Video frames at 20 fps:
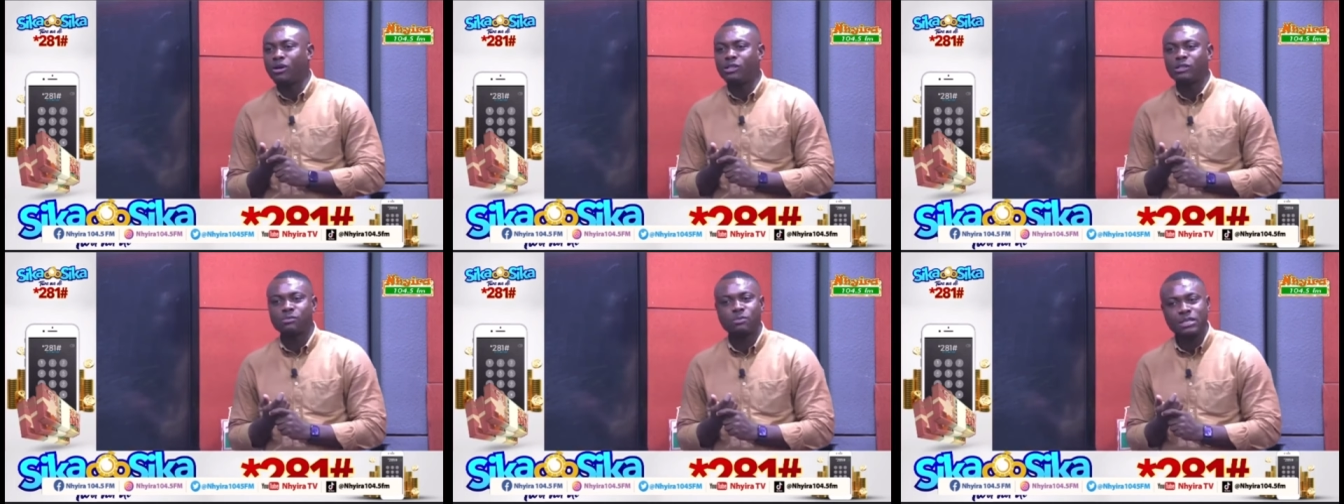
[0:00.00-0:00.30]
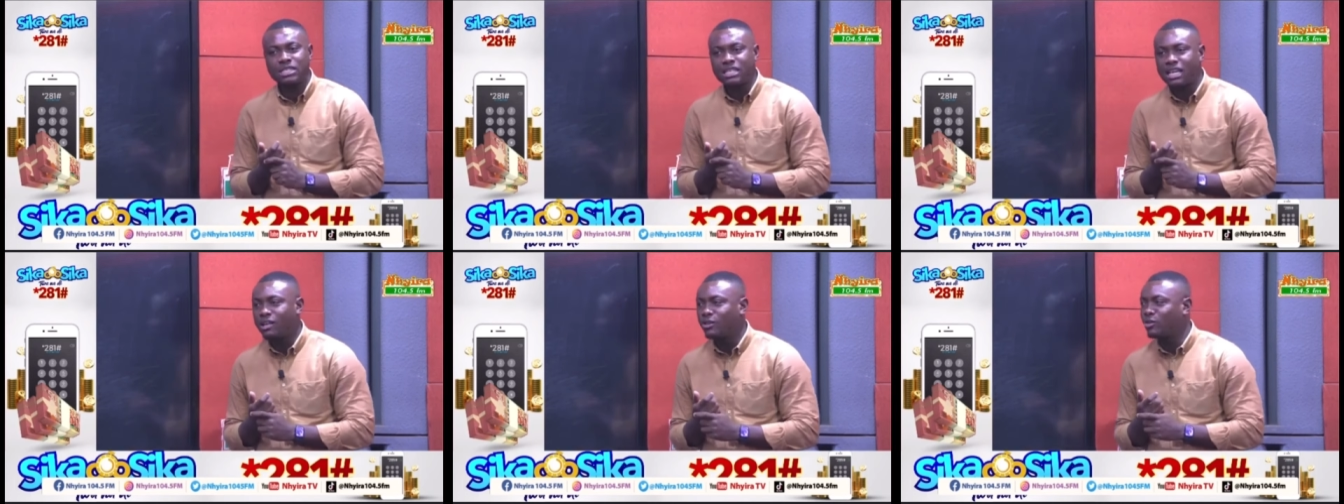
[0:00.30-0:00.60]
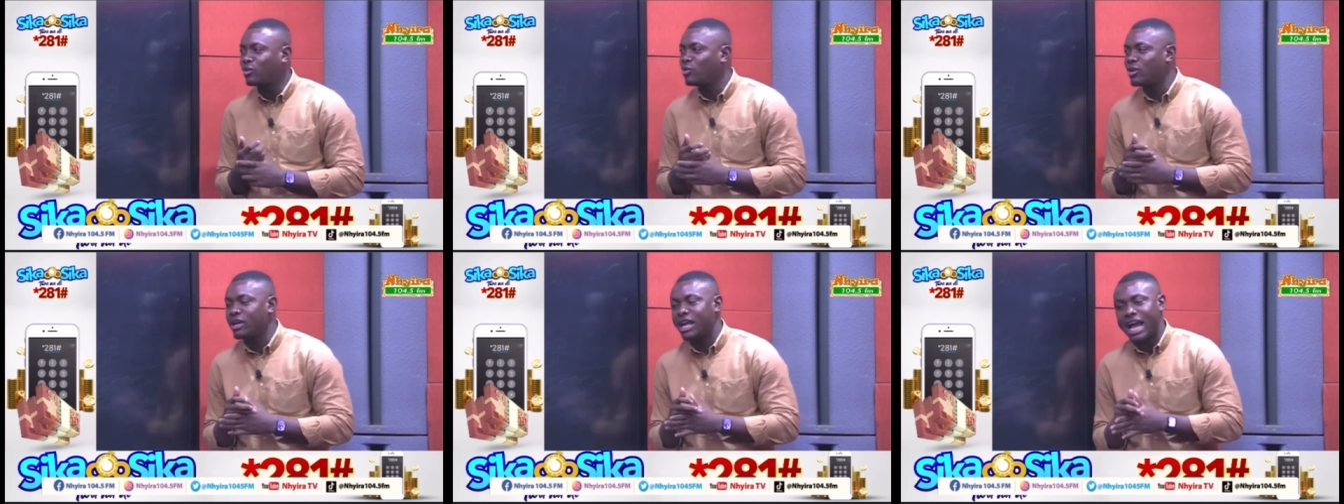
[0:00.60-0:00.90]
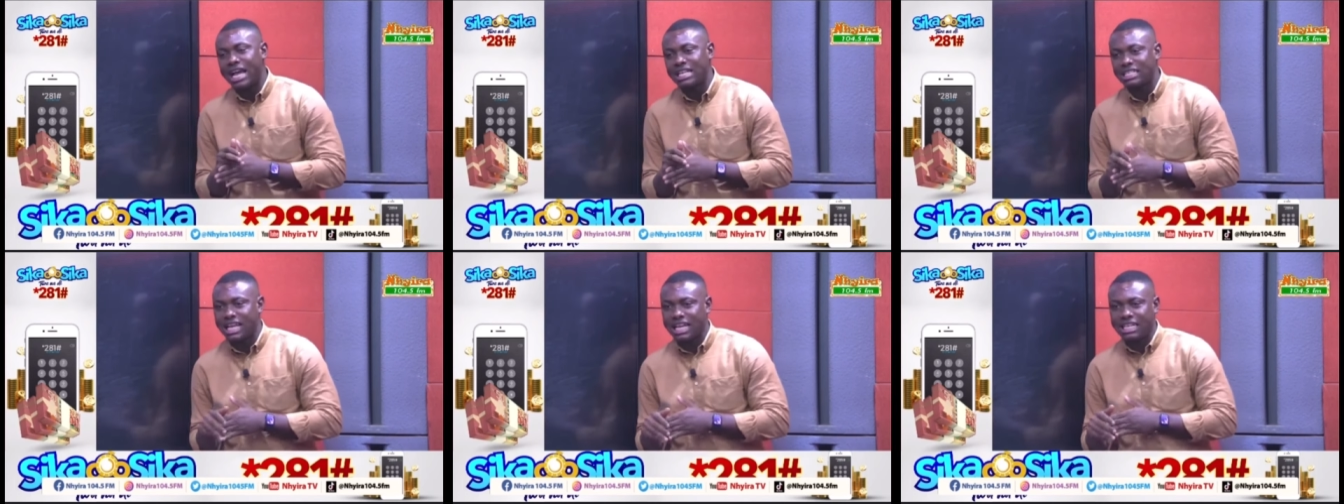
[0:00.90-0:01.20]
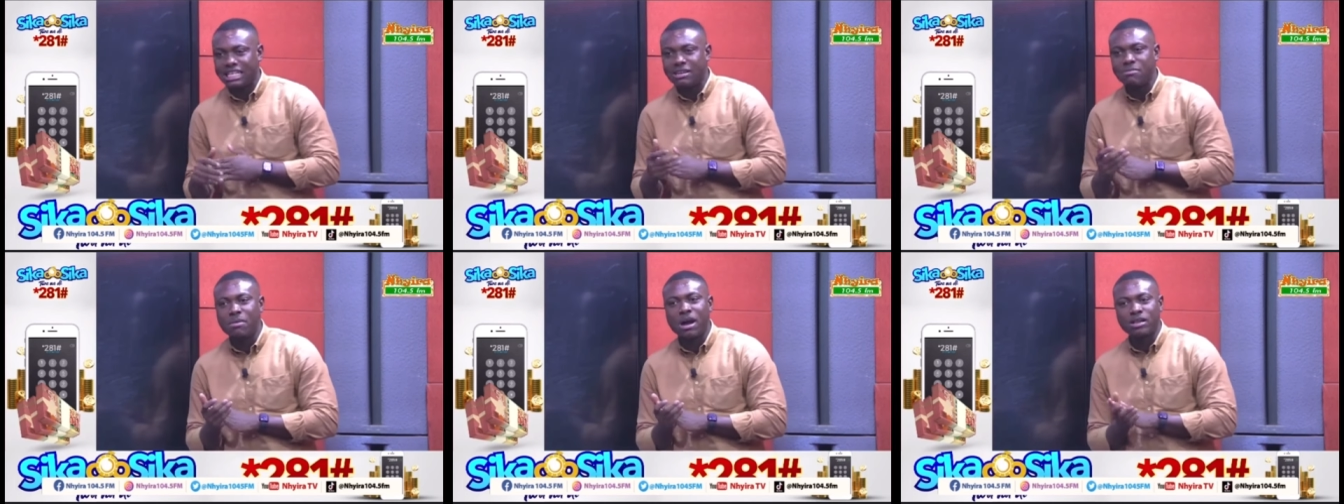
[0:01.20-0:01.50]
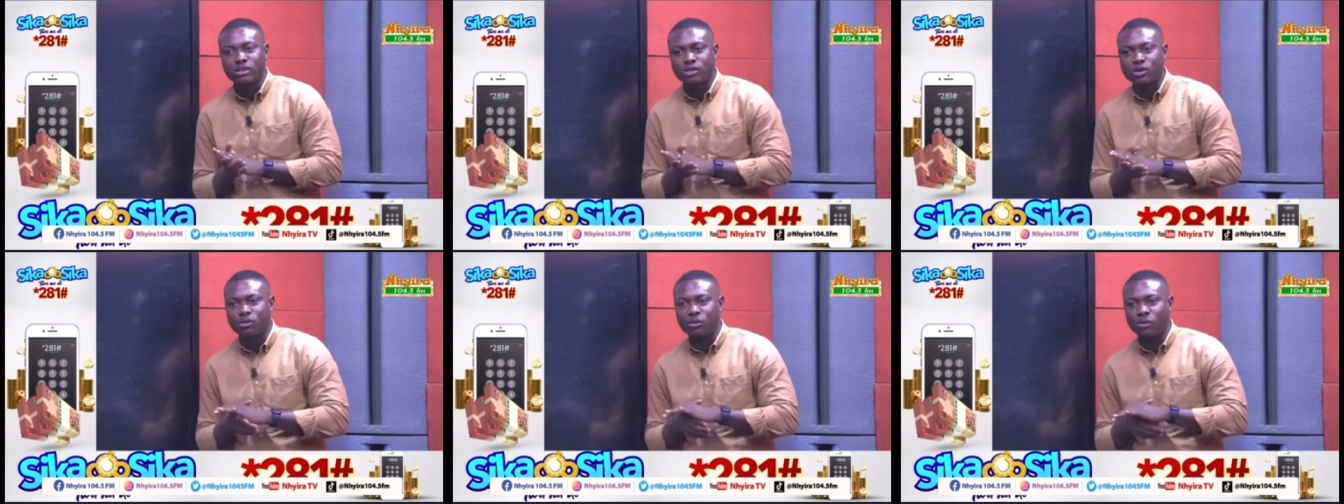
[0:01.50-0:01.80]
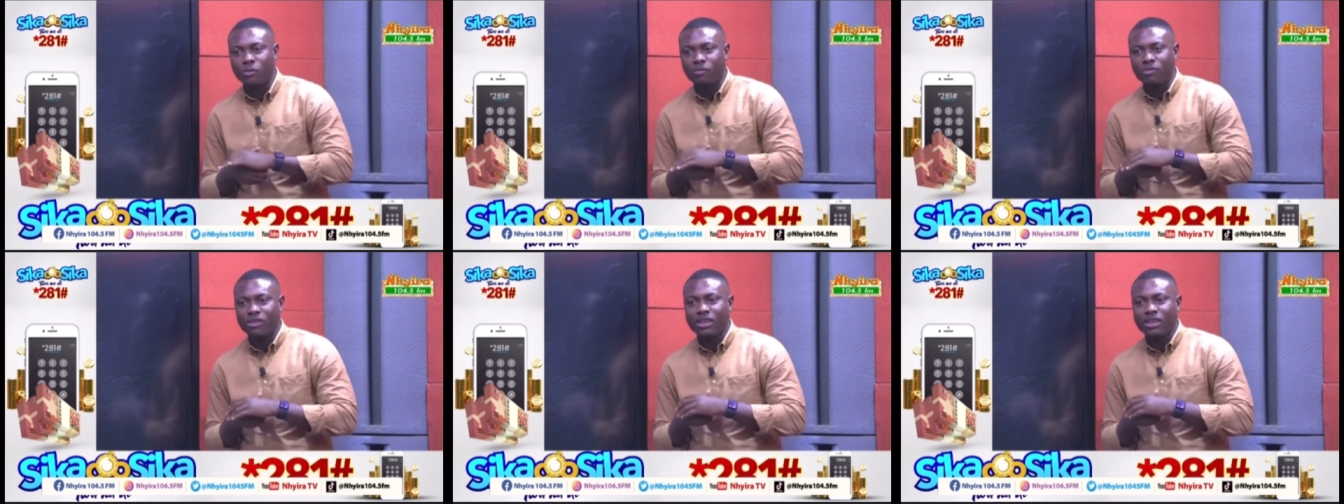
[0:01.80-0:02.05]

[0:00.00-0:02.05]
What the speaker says: especially through guys like Dimasio,